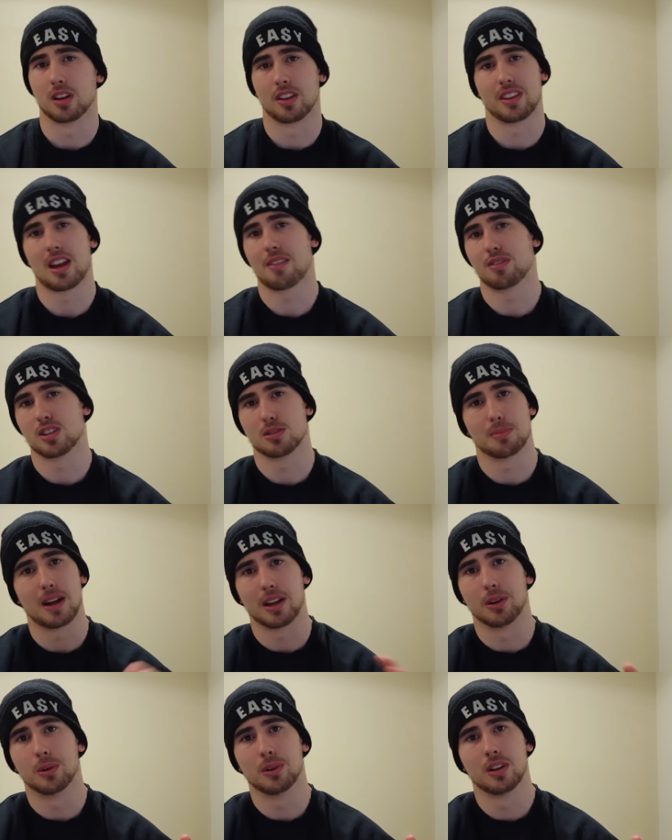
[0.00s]
Like the average
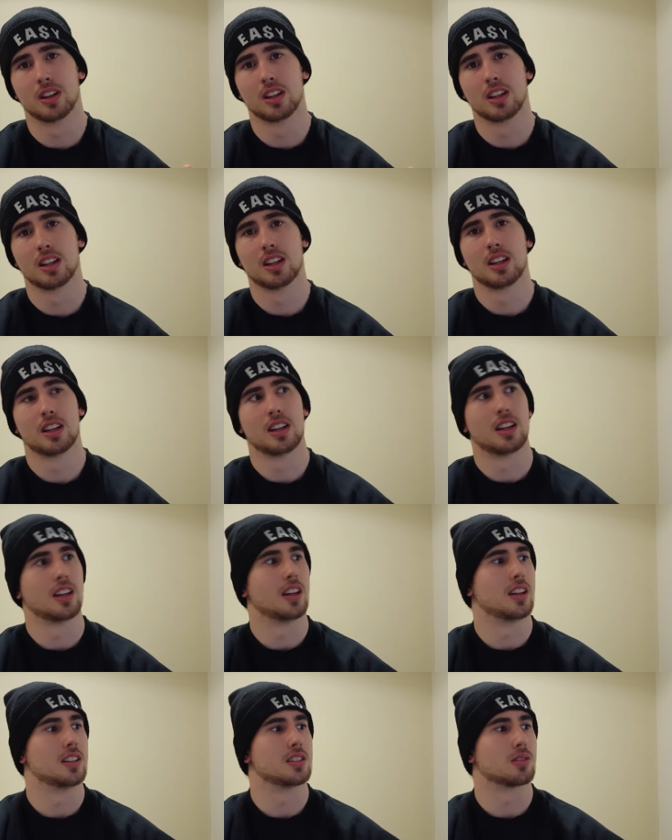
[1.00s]
male
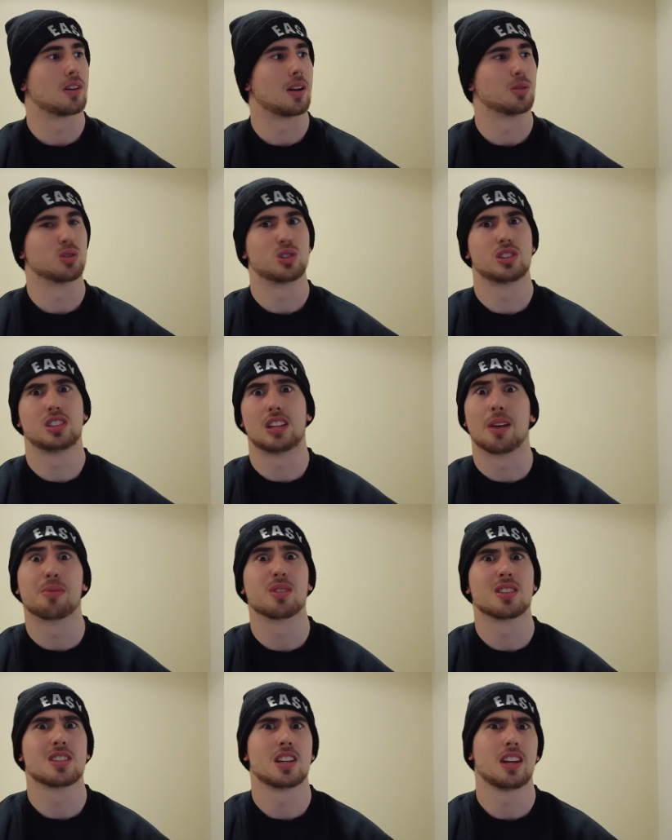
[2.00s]
is around
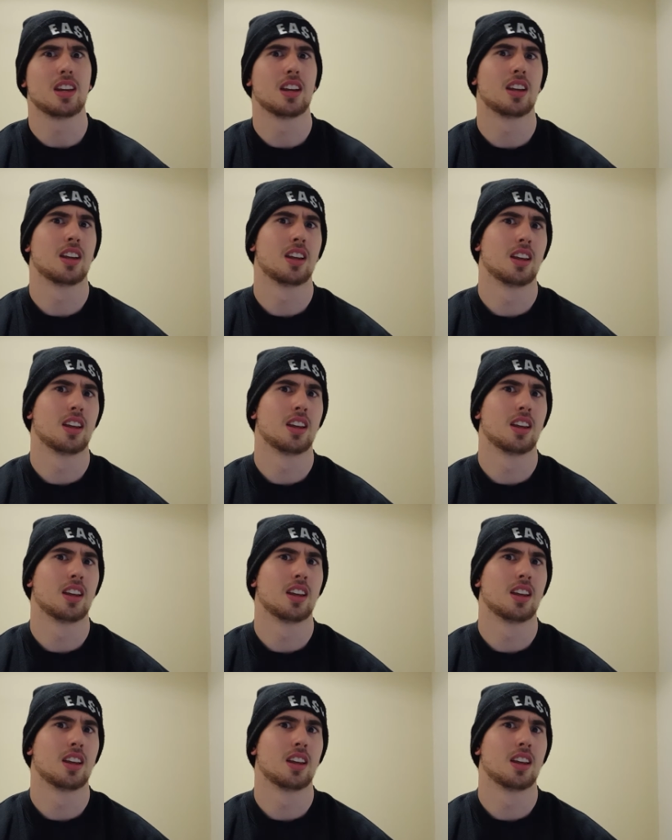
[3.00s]
seventy.